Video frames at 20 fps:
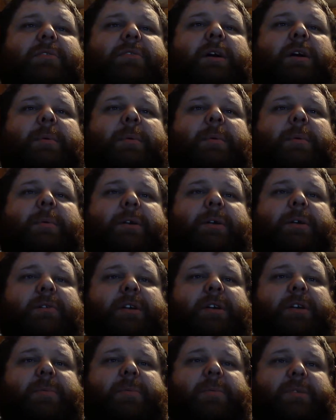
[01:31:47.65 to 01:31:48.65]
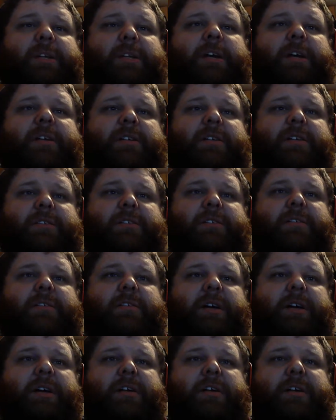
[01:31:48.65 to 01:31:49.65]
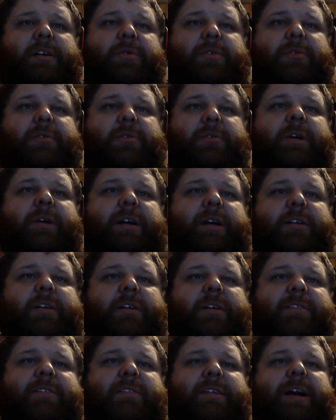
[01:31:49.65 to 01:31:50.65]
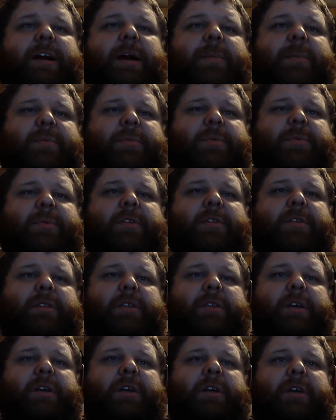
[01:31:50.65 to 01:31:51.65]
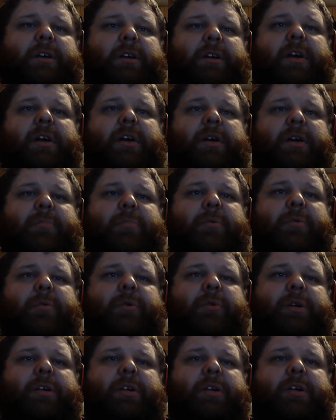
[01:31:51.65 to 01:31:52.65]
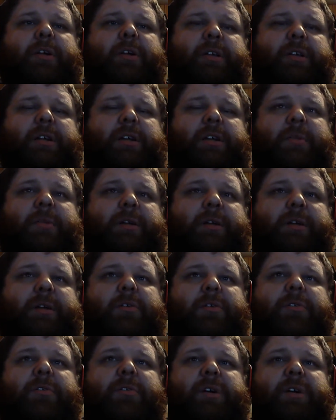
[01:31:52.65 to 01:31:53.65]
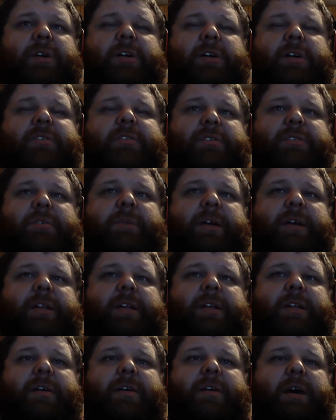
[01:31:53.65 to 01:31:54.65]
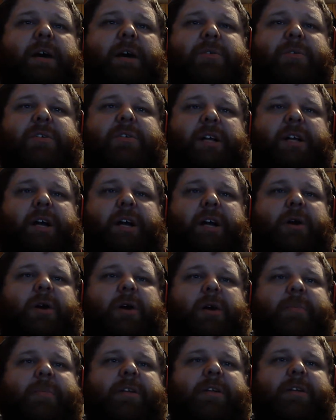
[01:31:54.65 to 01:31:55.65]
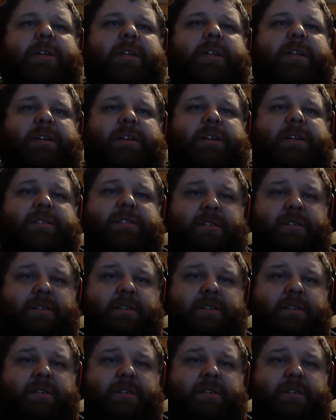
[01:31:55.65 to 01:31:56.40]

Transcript: Humble Bundle games to kind of go through. I kind of stopped with Gunpoint, and then I played LUFTRAUSERS, and man, I was just like, oh, I'm into this.